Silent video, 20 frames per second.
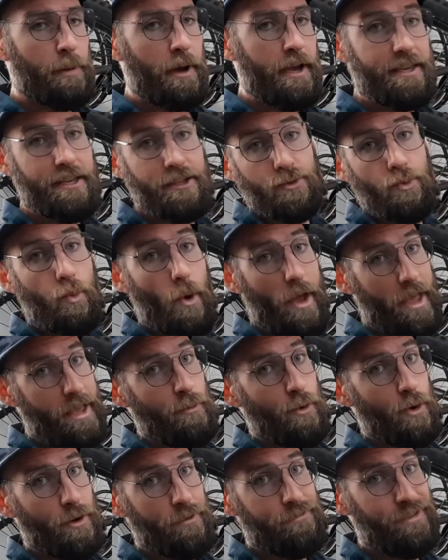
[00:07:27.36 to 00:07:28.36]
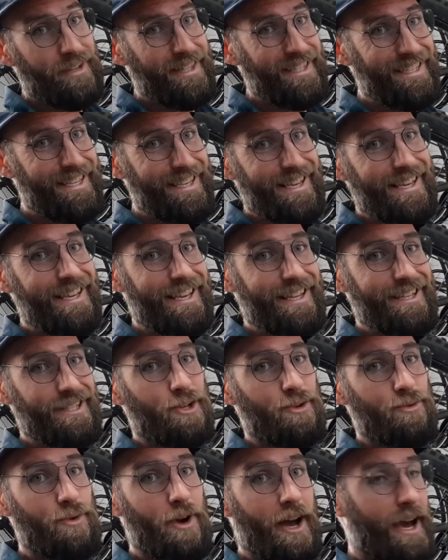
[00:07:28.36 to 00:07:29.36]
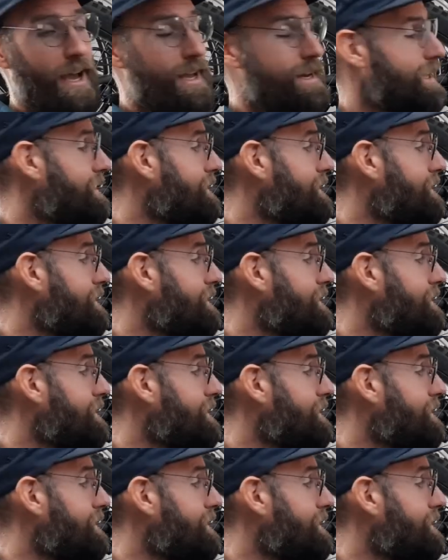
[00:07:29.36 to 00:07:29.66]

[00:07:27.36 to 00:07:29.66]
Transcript: bike is way more fatiguing to ride.